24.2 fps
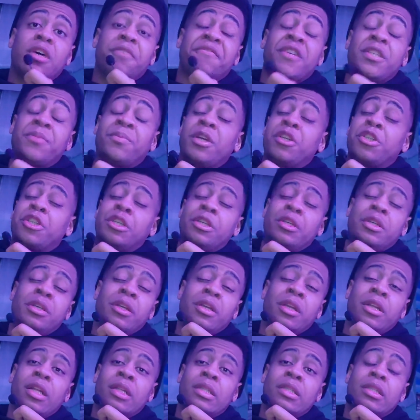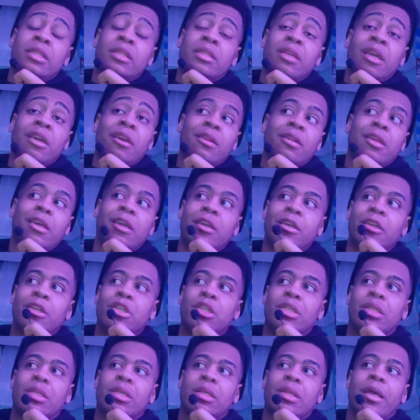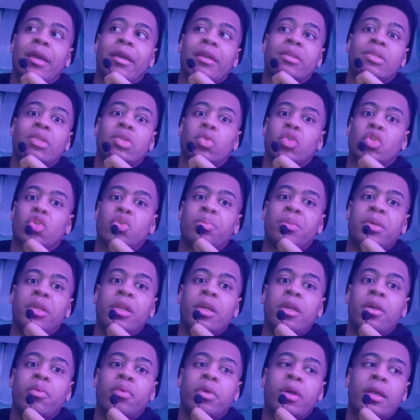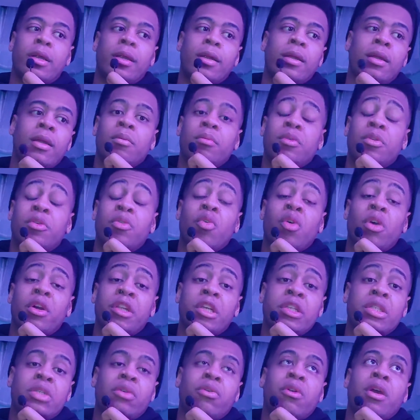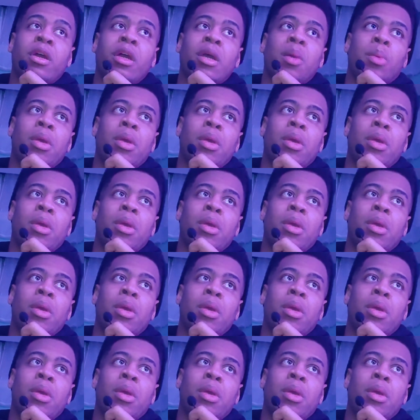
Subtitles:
especially in a day and age like social media where you go on Instagram